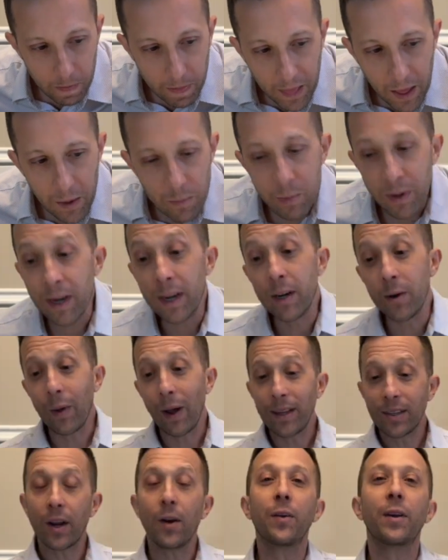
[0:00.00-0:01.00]
But
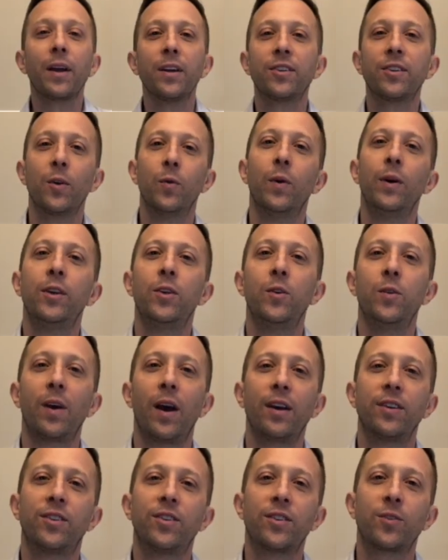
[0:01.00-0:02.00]
anyways, okay, so what you
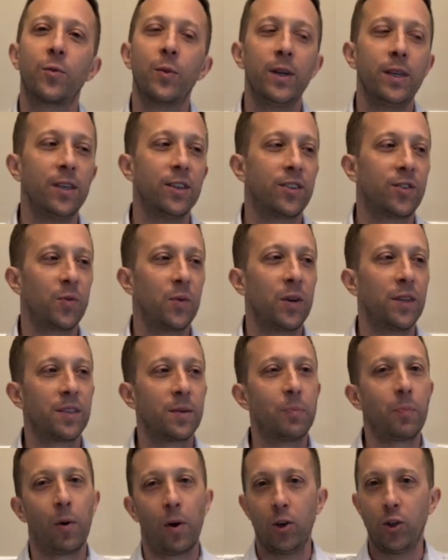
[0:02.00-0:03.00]
guys just witnessed was
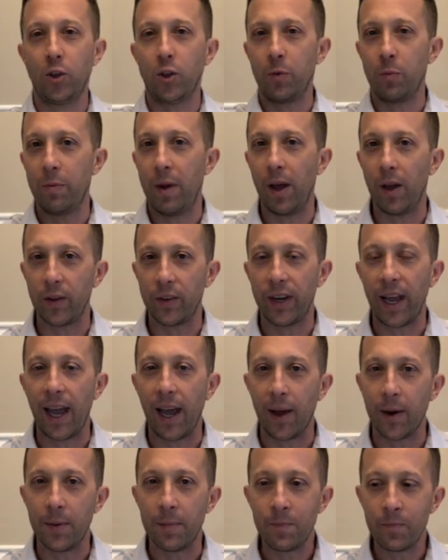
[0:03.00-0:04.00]
a partial
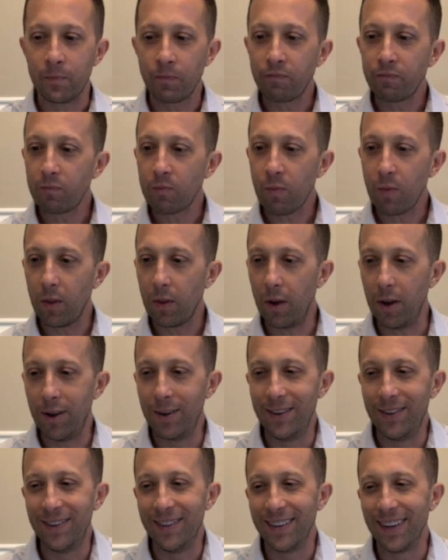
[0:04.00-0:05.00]
meltdown
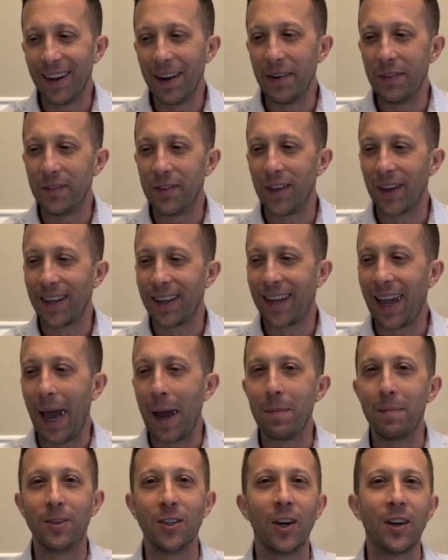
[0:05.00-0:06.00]
of the
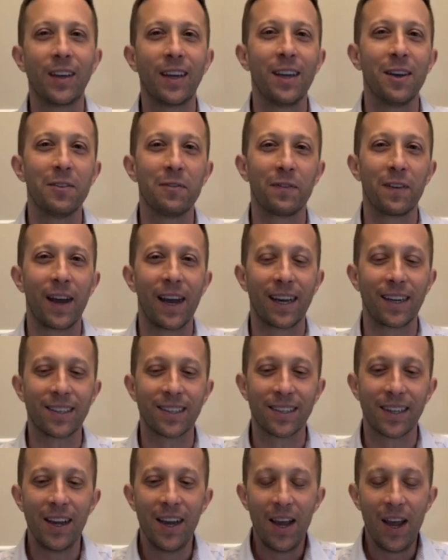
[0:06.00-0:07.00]
Cap Junky
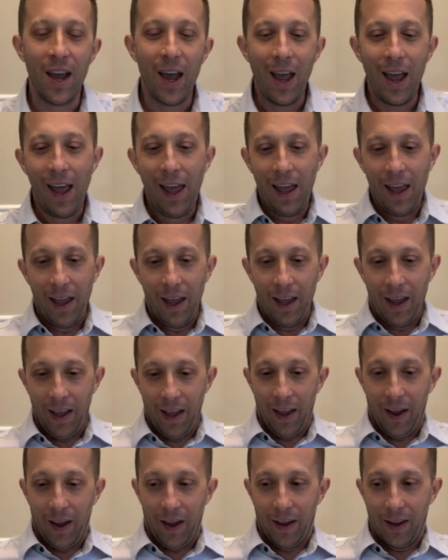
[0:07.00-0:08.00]
effects.
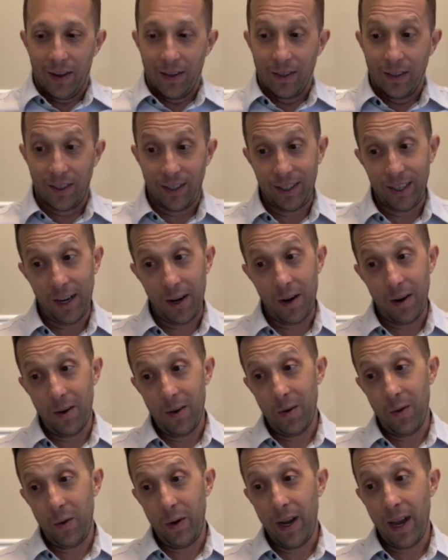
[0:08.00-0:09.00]

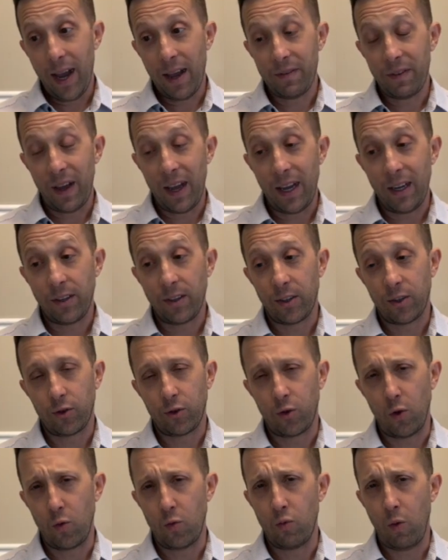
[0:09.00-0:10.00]
So we have a
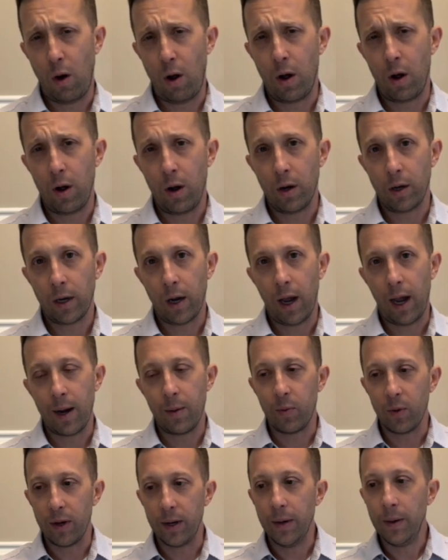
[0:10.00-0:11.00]
strong
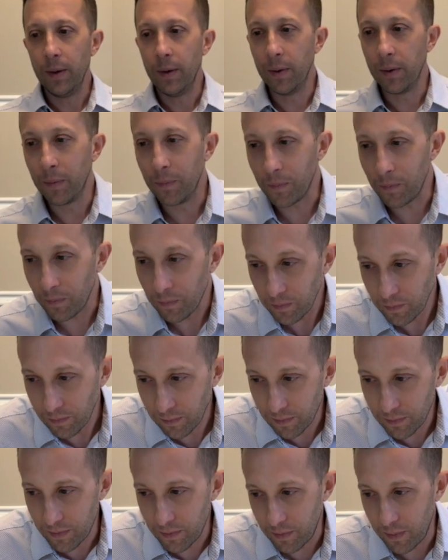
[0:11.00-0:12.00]
hybrid.
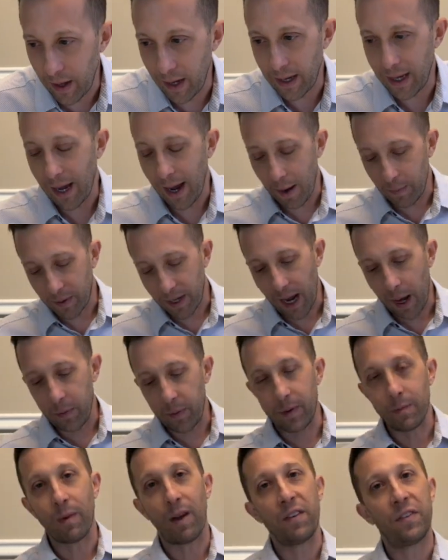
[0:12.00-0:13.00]
I'm
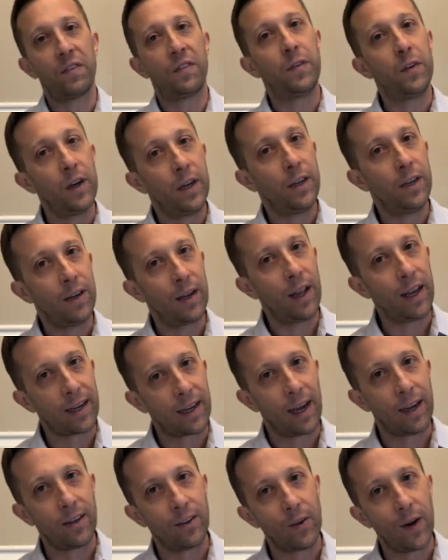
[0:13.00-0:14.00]
tapping my foot
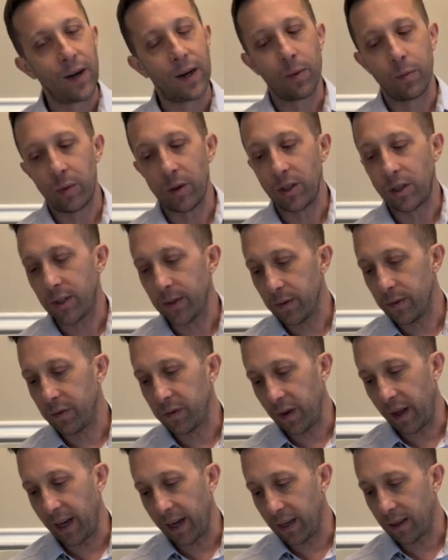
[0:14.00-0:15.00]
like I drank a bunch
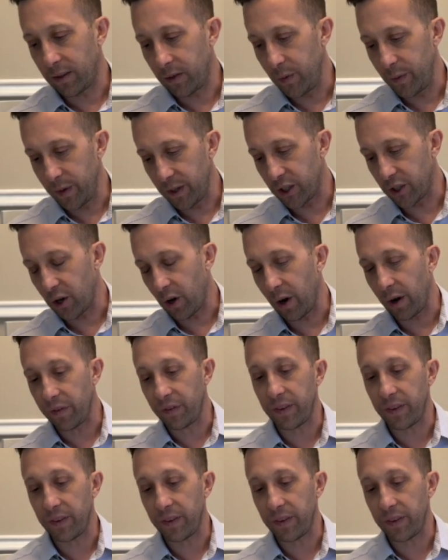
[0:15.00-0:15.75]
of too much coffee.